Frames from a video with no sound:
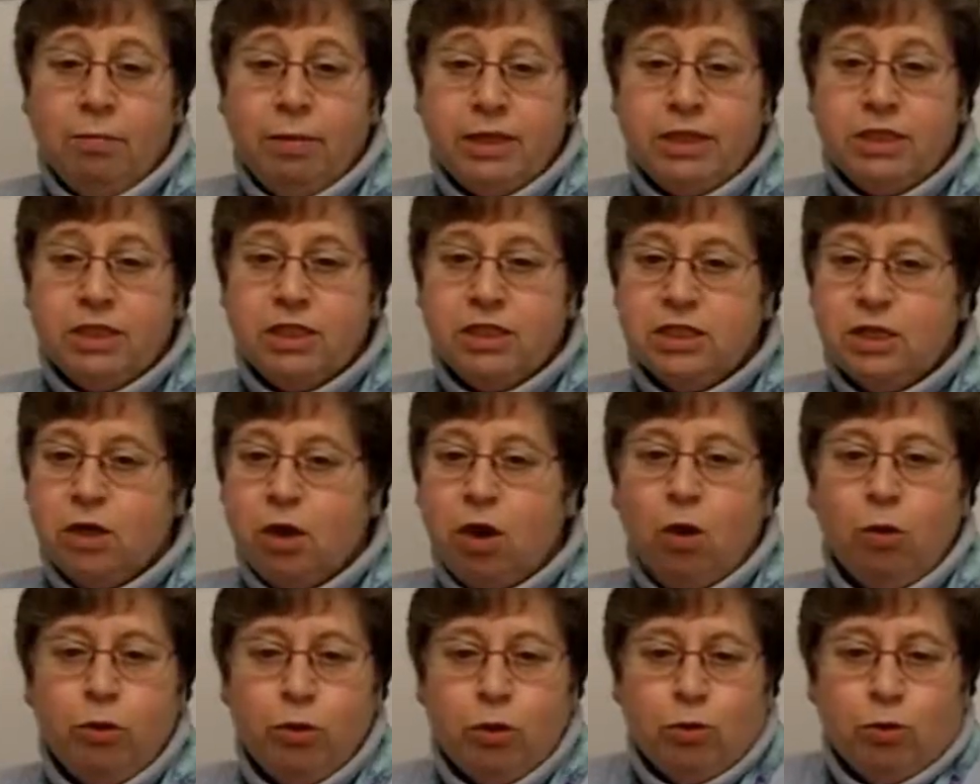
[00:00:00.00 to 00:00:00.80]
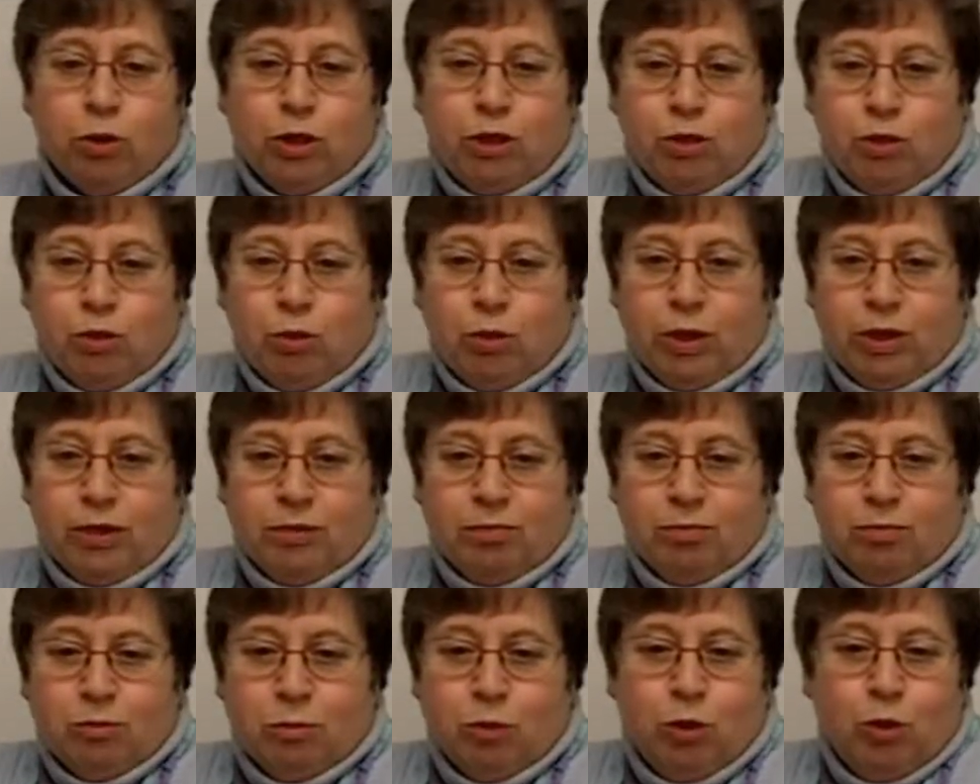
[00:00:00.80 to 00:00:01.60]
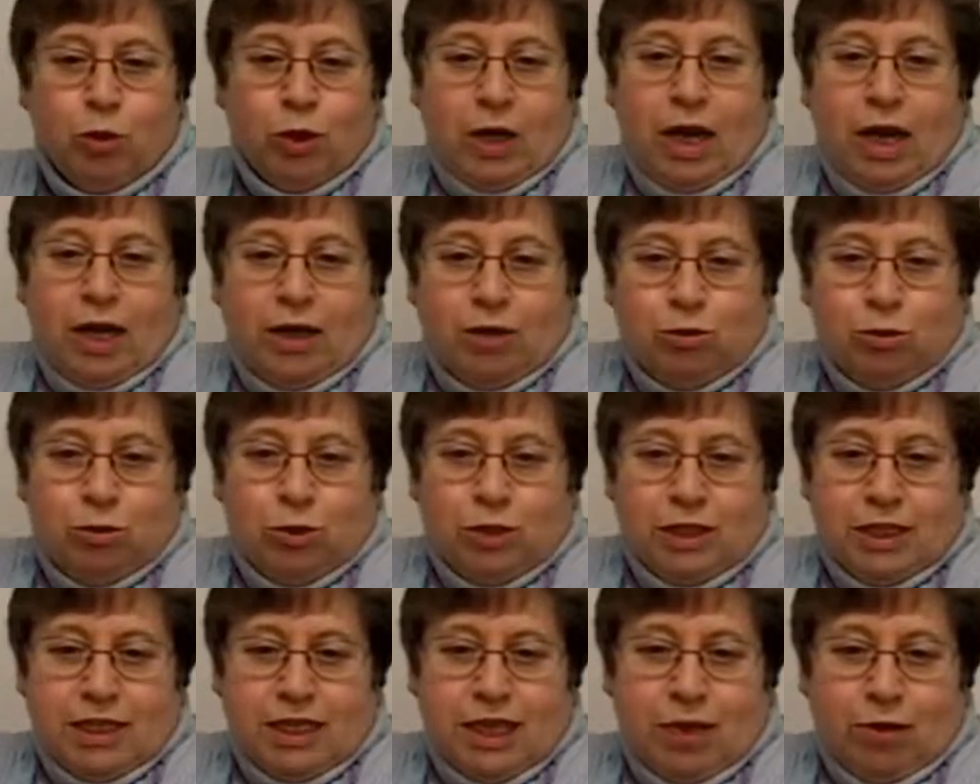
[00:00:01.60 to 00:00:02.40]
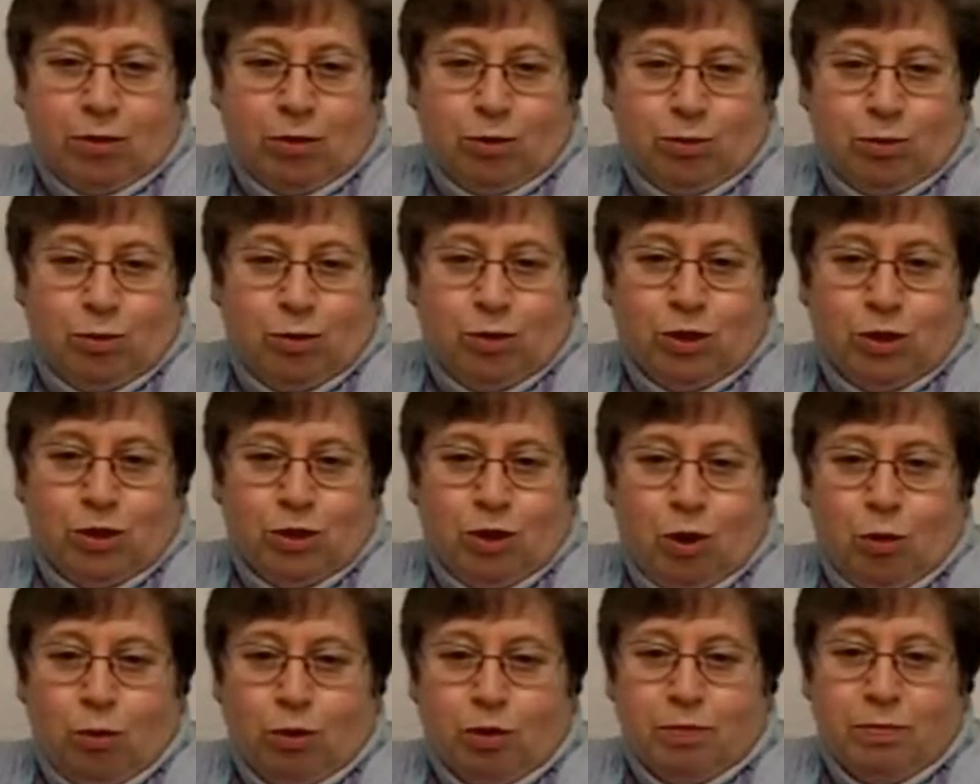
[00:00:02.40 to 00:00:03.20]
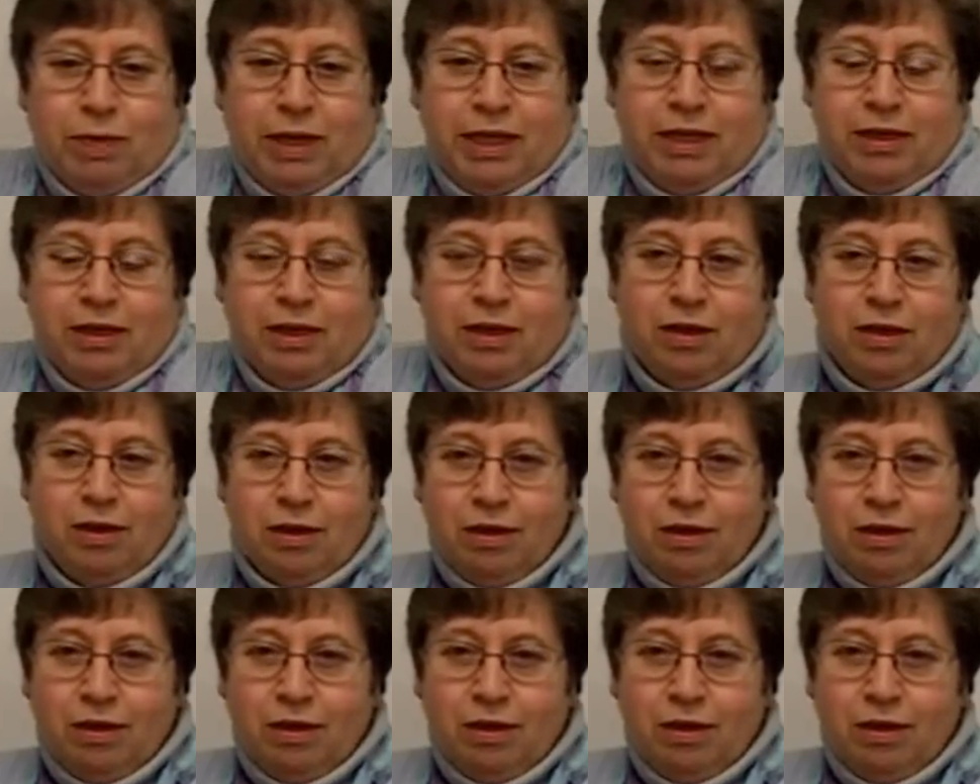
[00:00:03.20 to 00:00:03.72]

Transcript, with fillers: But she said, Oh, you can do it. You and I'll do it together. You can go with me.